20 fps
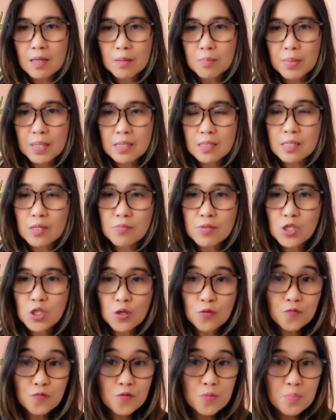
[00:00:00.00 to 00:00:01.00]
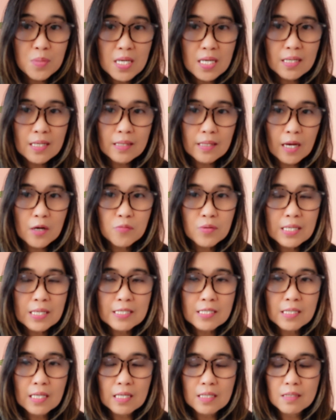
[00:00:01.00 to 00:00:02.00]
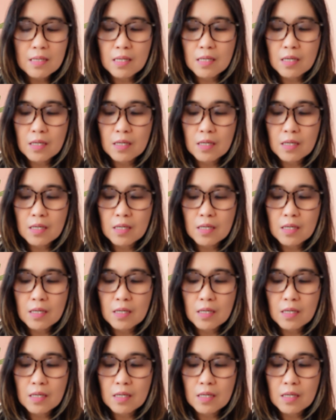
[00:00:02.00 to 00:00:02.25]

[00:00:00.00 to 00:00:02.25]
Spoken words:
But the reason for me that I really stayed